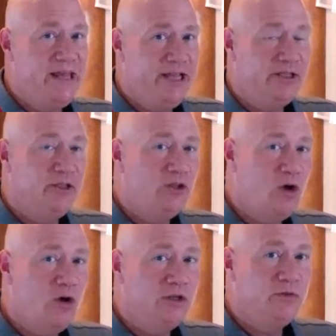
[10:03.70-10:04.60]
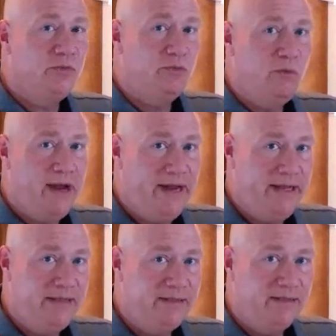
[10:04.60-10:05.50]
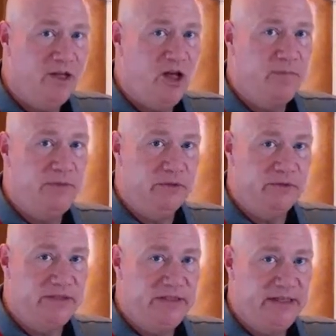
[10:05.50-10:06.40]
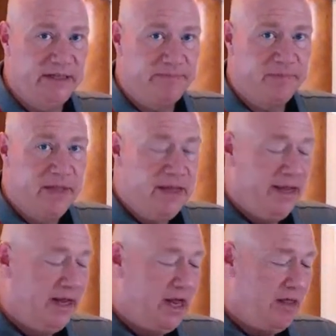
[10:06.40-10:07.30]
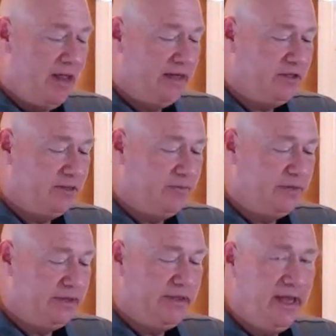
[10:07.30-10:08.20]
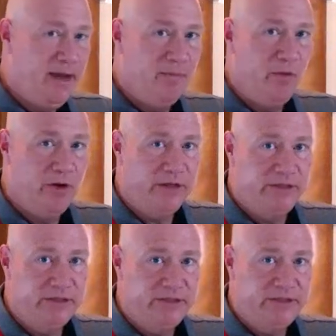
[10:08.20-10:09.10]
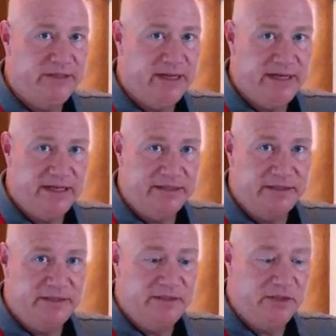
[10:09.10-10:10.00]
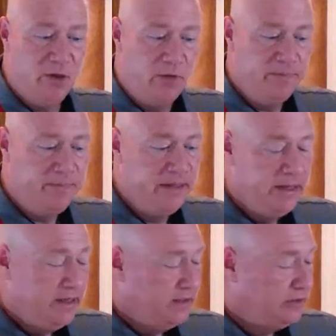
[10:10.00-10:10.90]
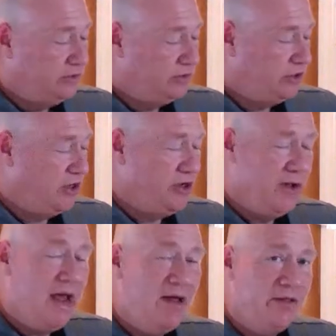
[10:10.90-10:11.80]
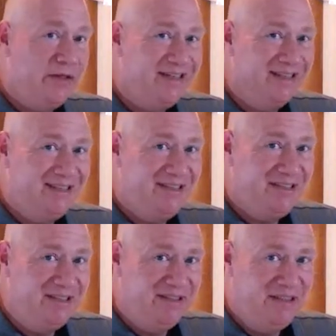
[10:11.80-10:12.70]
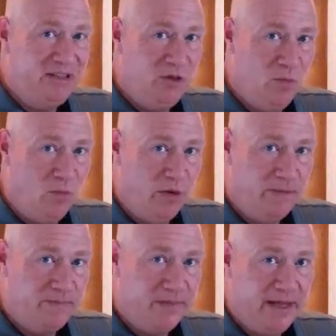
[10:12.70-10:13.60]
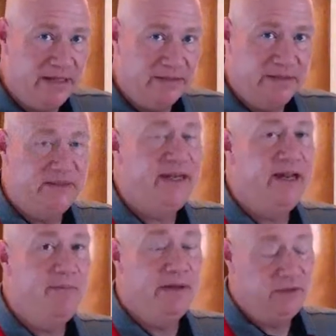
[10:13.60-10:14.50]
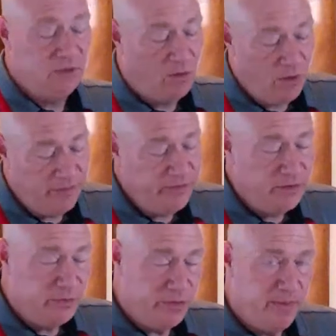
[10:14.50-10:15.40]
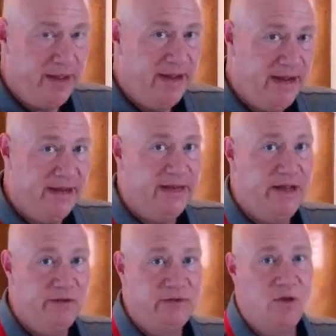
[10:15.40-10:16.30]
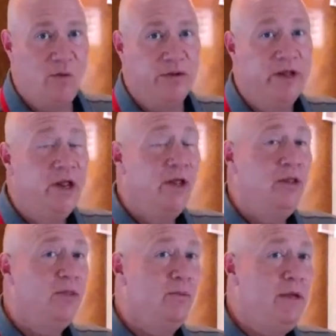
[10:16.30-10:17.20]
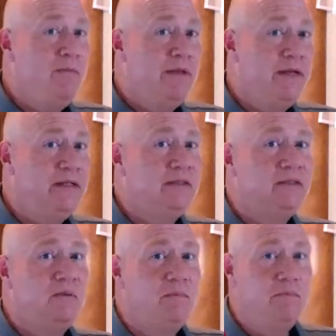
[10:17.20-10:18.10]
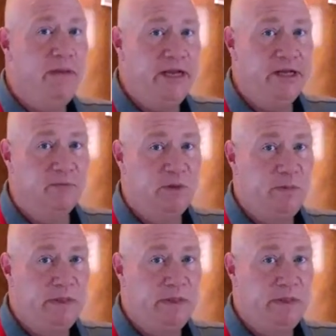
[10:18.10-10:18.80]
and start to raise up, you'll see it. And I'll actually put the camera on it in just a second as this is going, so to show you how the consistency you want as a stand mixer, or if you're doing it by hand, how it's going. 3 minutes, medium speed.